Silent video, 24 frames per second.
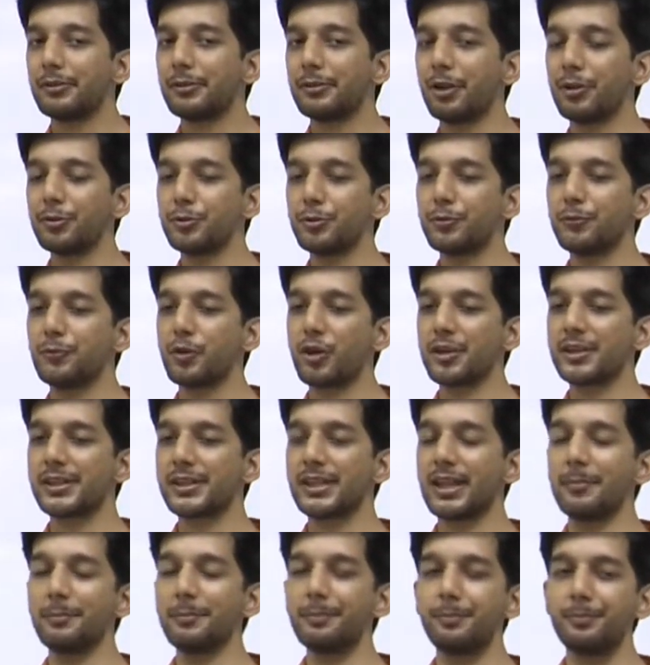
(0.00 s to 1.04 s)
Now you've got
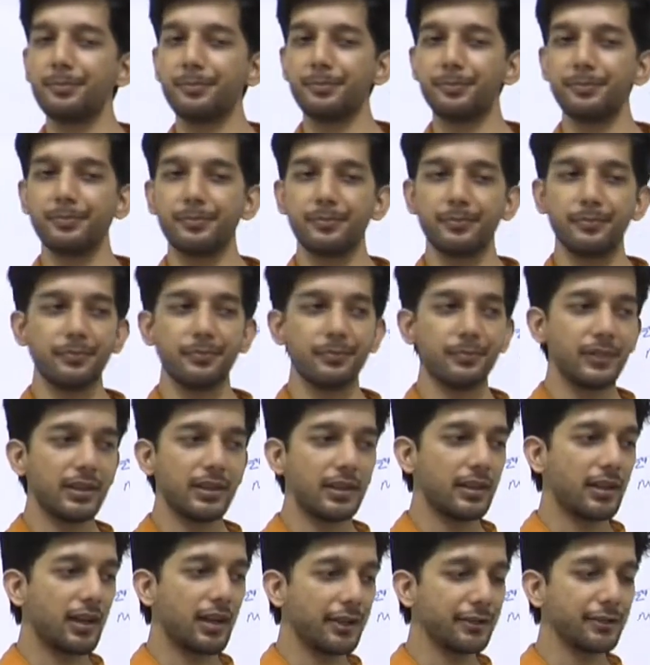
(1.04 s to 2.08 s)
some
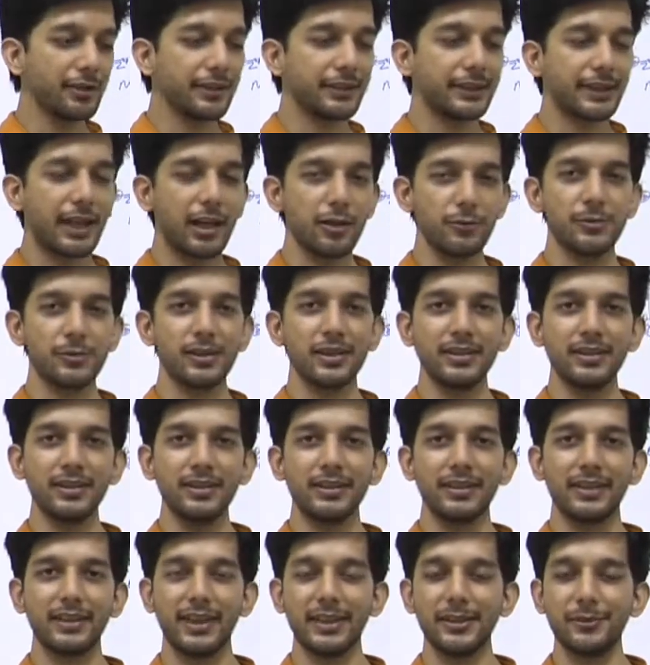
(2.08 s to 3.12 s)

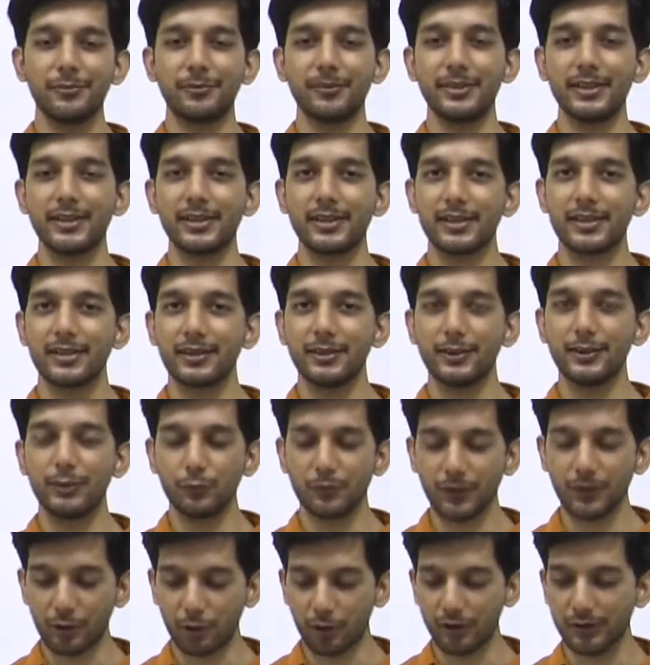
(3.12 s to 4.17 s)
100,000 entries.
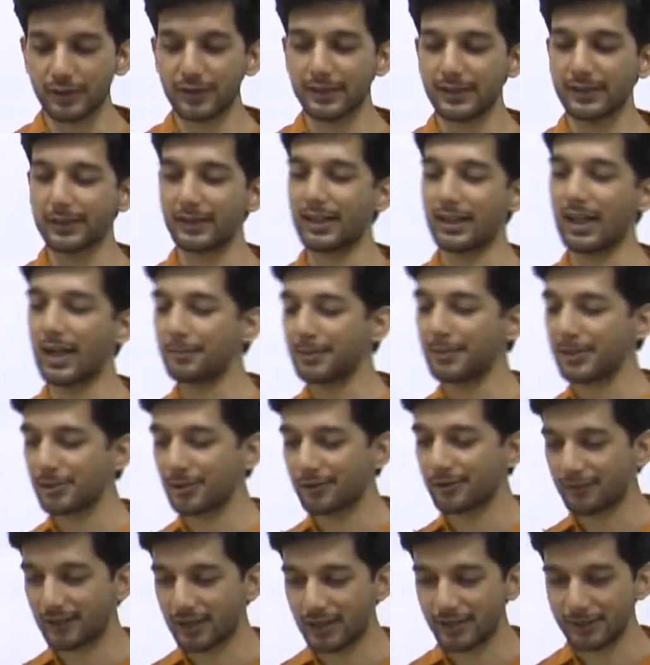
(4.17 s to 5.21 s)
You recorded the habits
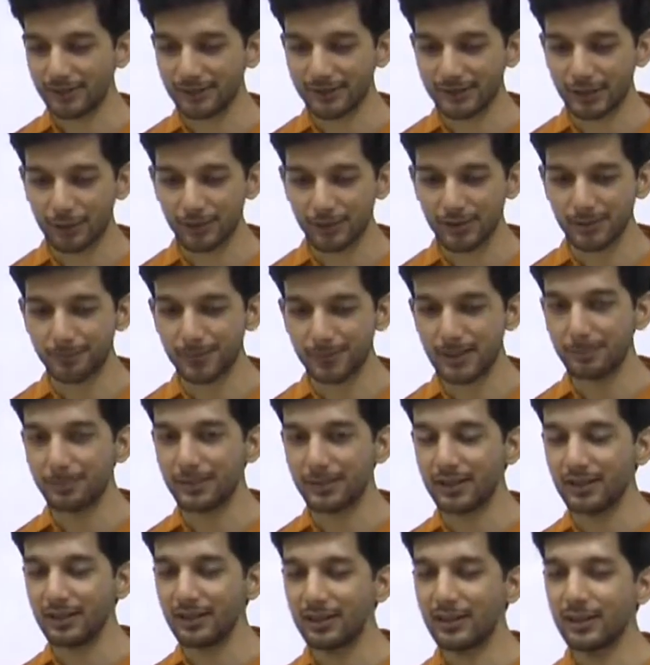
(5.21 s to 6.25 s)
of 100,000
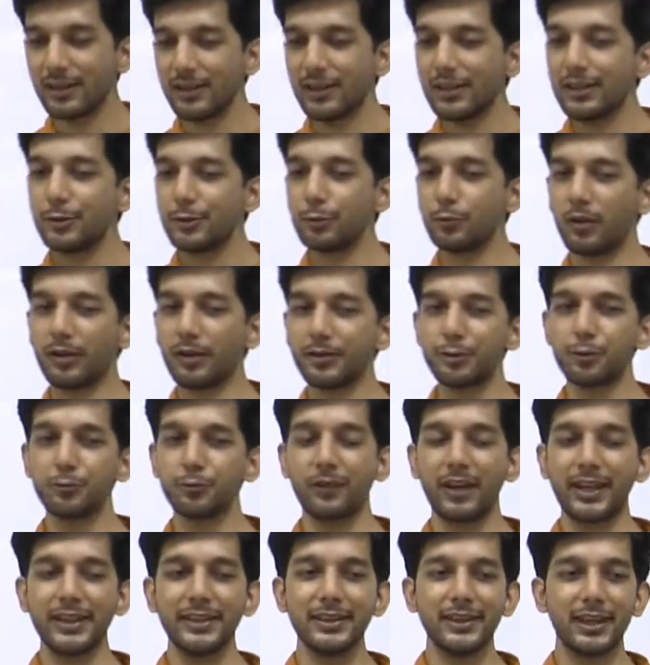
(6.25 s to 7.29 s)
people. You want to
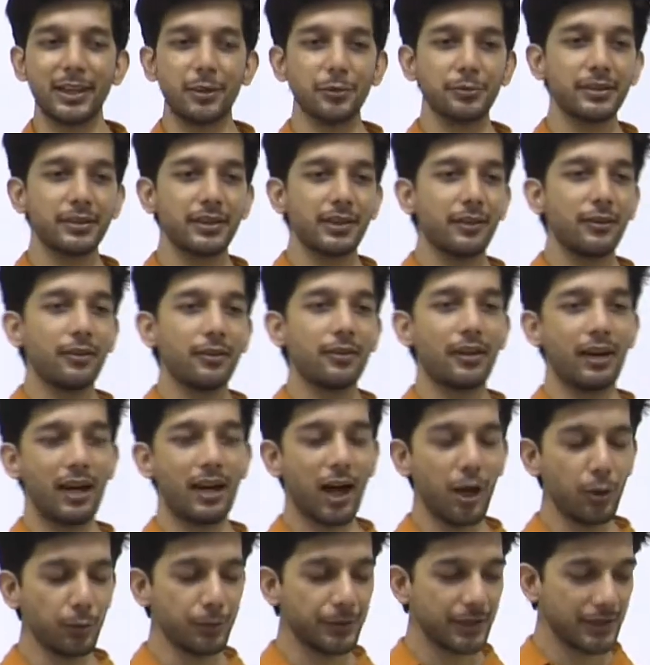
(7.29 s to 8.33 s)
find out
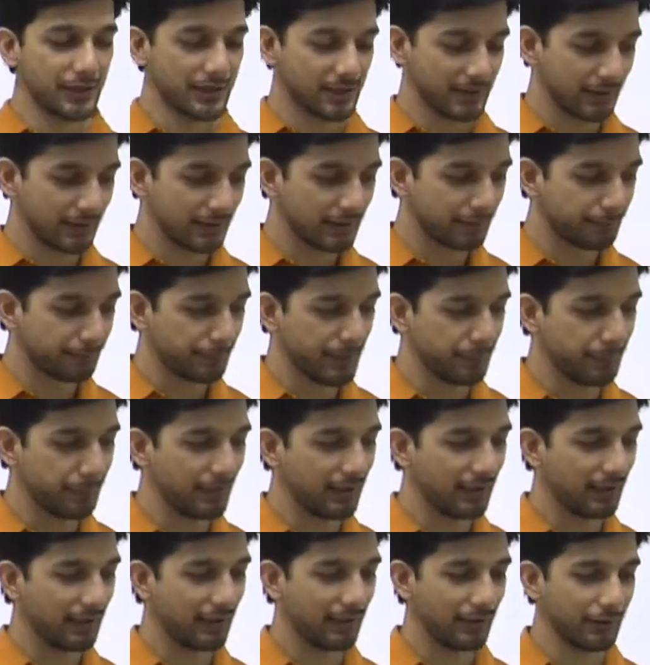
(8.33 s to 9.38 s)
how distinct
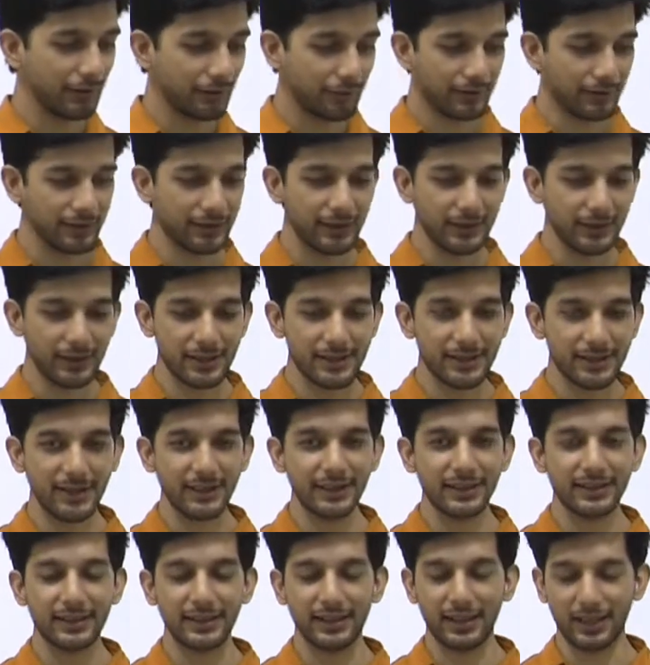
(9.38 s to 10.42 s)
people, the
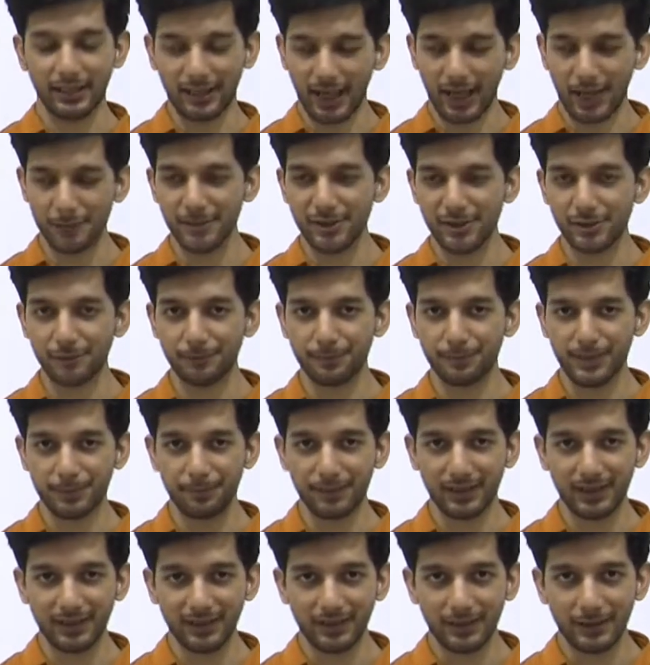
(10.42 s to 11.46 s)
distinct habits of
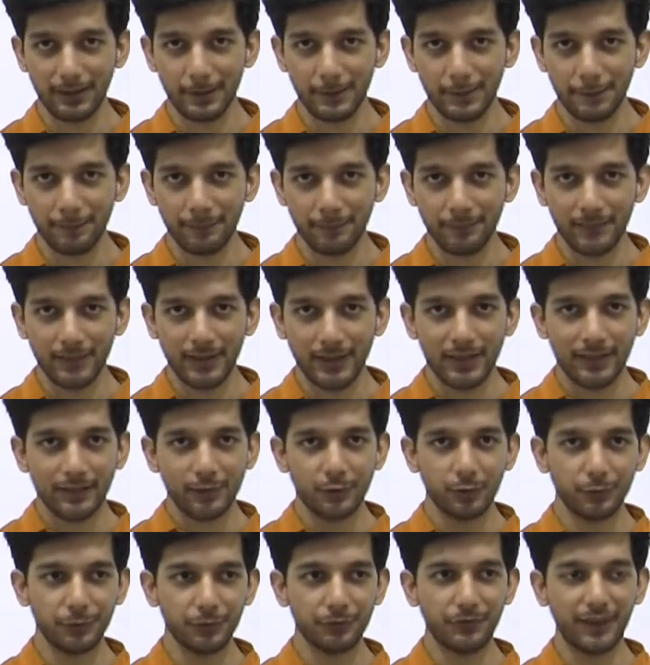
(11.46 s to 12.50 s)
people.
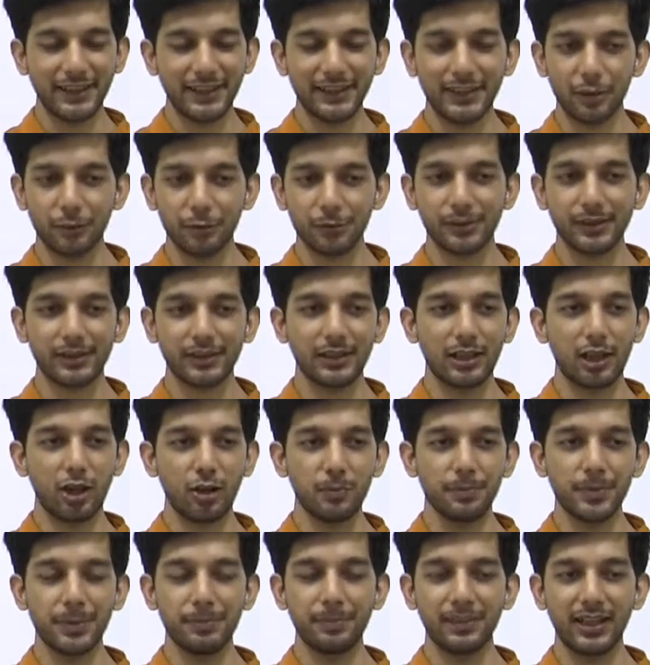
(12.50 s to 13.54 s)
You have to find out
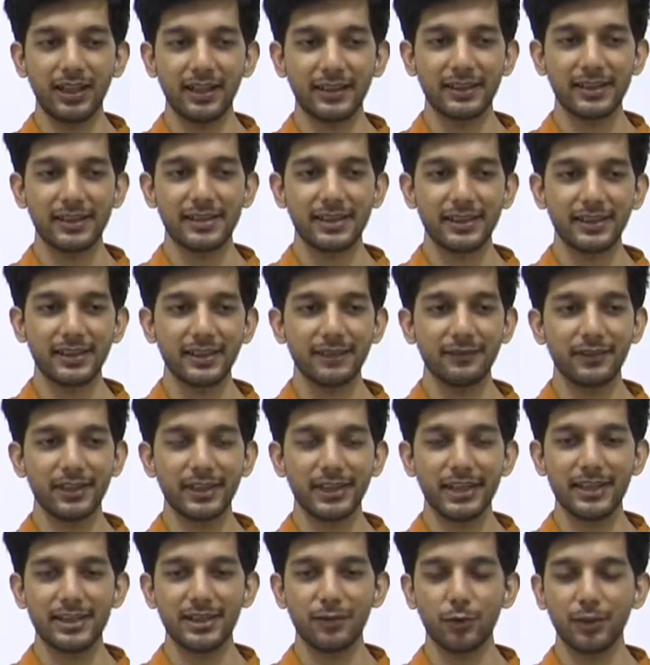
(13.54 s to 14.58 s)
how people are distinctive
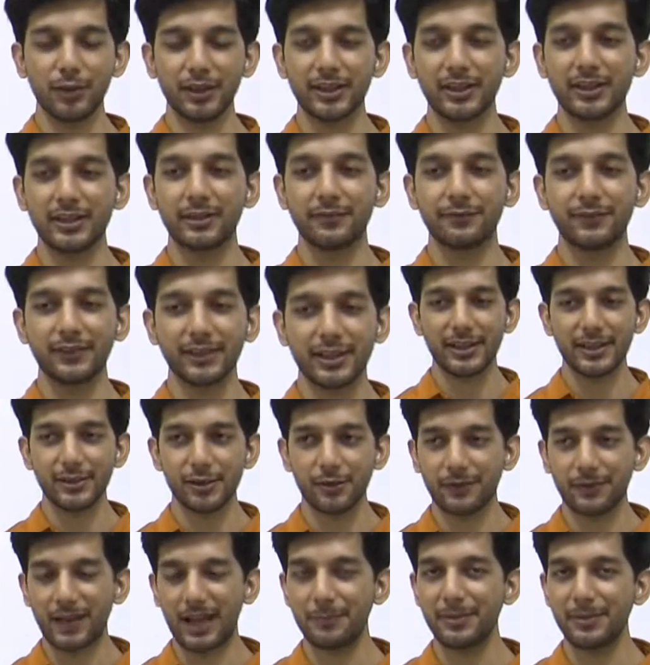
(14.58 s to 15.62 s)
in nature, what are the
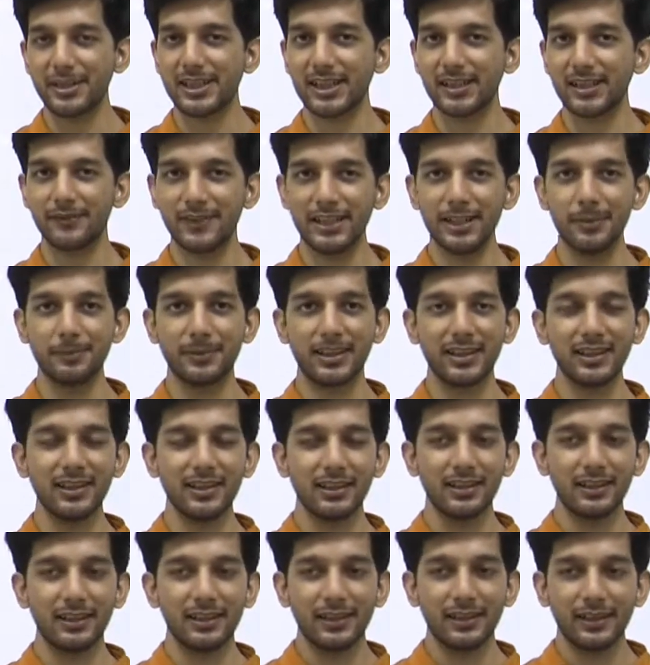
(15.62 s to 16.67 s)
kinds of habits
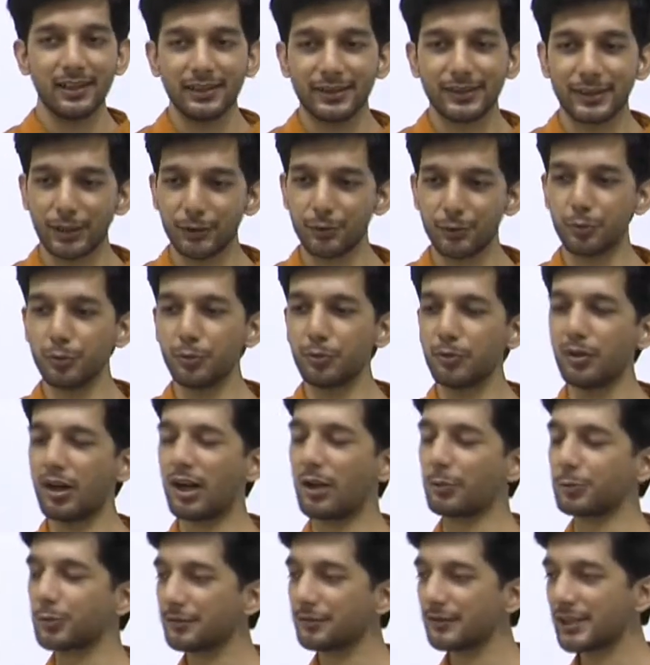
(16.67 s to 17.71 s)
available. Now you know
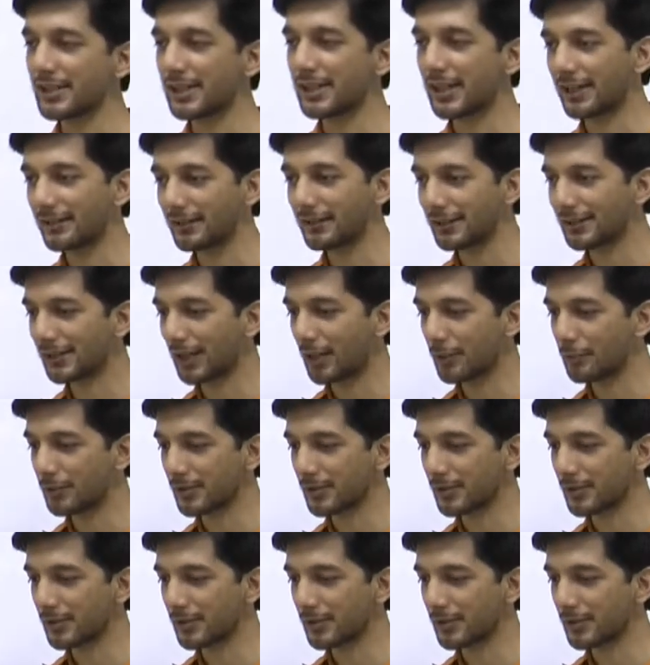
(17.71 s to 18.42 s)
out of this 100,000,